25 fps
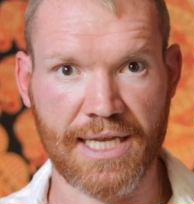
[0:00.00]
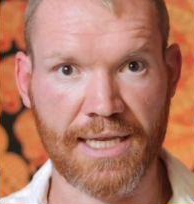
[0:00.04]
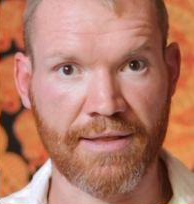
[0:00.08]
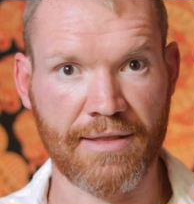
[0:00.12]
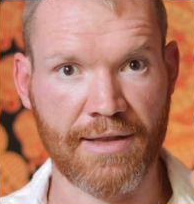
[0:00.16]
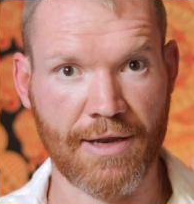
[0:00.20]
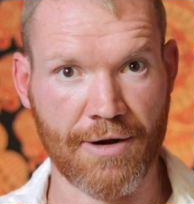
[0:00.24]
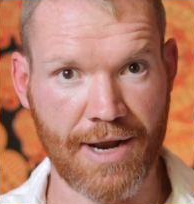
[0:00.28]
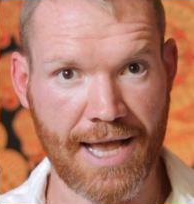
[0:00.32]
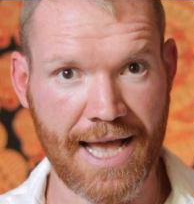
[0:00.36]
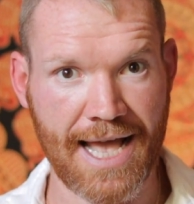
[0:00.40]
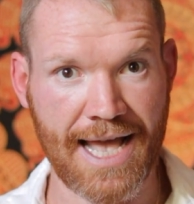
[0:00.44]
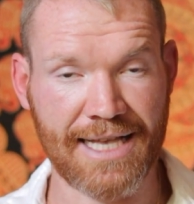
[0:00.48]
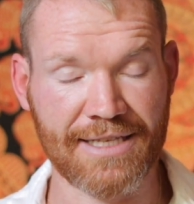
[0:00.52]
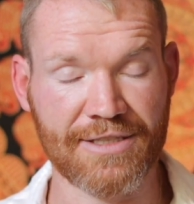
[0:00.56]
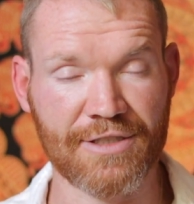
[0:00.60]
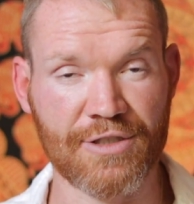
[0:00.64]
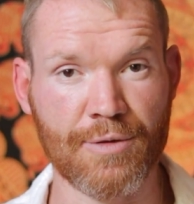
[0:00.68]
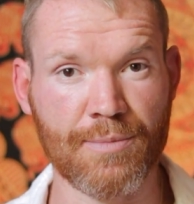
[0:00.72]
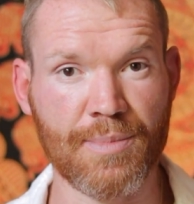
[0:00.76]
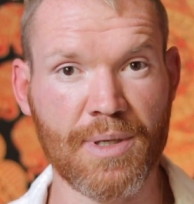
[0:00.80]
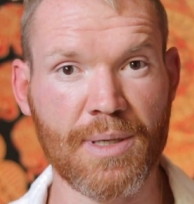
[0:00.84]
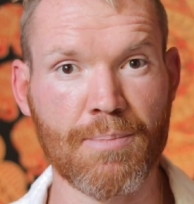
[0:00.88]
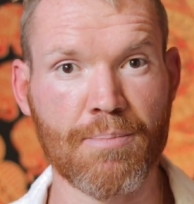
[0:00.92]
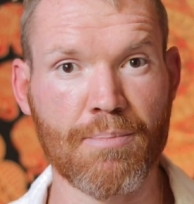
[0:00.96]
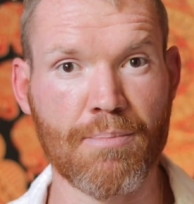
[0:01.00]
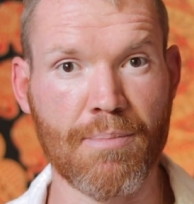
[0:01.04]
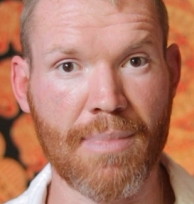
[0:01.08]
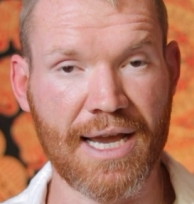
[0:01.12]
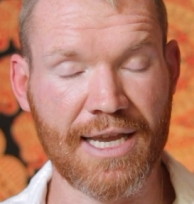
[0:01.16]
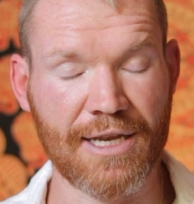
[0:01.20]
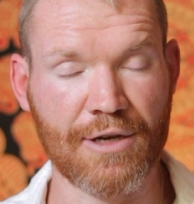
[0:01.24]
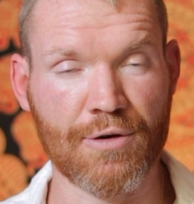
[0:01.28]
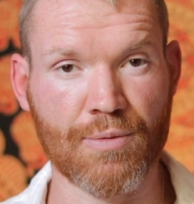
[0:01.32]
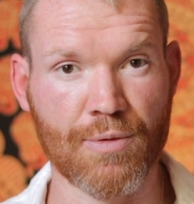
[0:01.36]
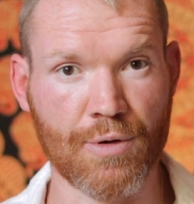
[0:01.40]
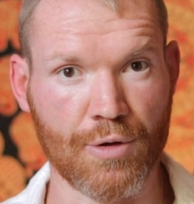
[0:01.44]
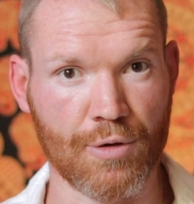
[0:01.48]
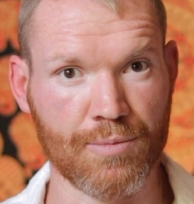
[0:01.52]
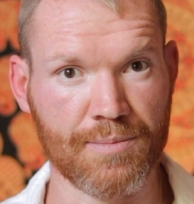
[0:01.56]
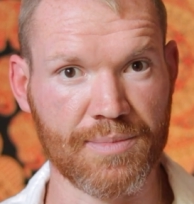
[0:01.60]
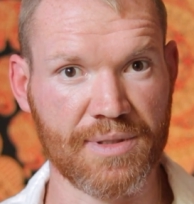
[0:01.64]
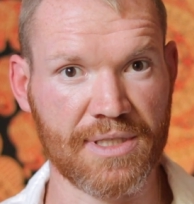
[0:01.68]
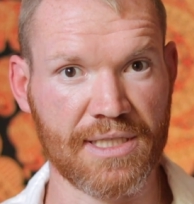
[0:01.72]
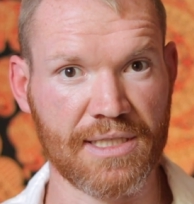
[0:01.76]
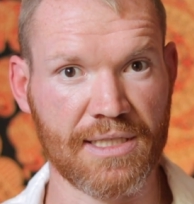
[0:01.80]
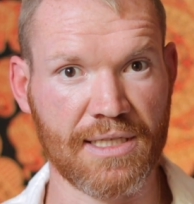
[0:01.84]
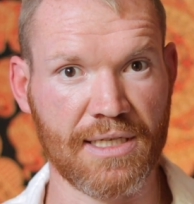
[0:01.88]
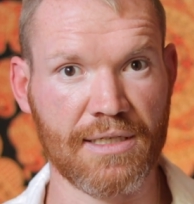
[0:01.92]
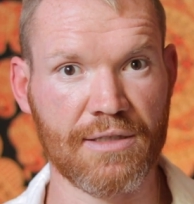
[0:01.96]
There has to be
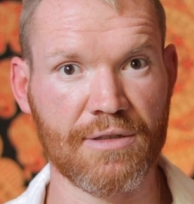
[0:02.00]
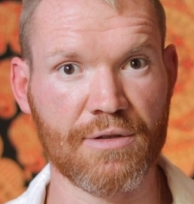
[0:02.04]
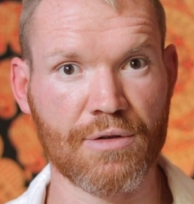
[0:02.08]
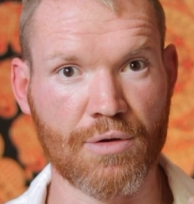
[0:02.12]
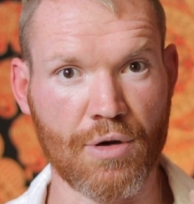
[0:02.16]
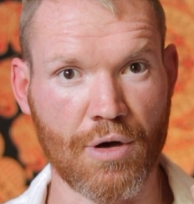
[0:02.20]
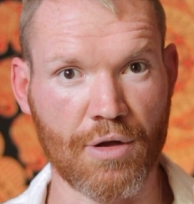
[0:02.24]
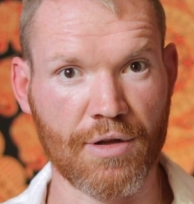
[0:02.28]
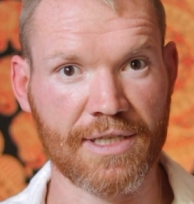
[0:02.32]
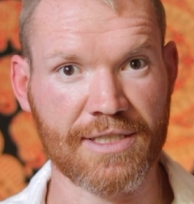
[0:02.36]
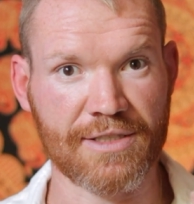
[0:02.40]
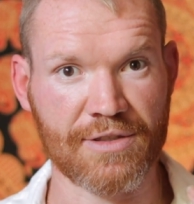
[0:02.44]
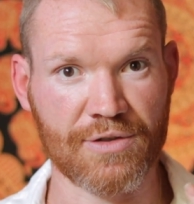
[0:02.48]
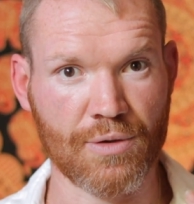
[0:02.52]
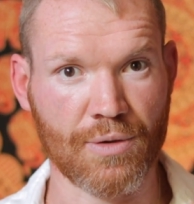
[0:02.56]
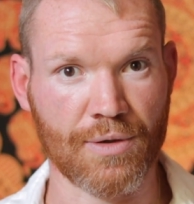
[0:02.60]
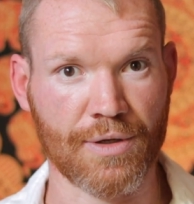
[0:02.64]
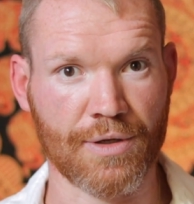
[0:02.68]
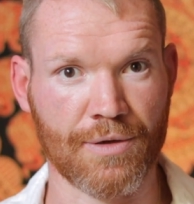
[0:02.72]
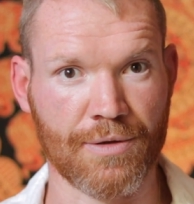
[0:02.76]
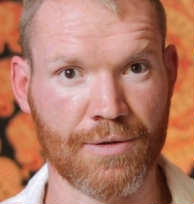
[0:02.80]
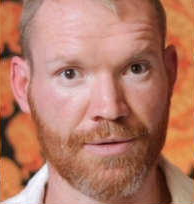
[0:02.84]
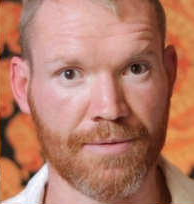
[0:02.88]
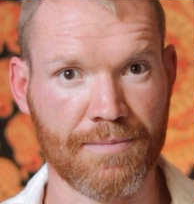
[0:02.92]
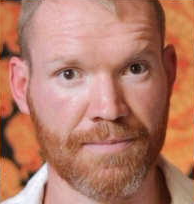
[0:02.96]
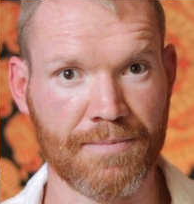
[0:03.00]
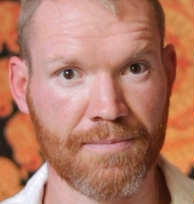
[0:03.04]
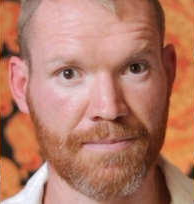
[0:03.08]
microbes to call it soil.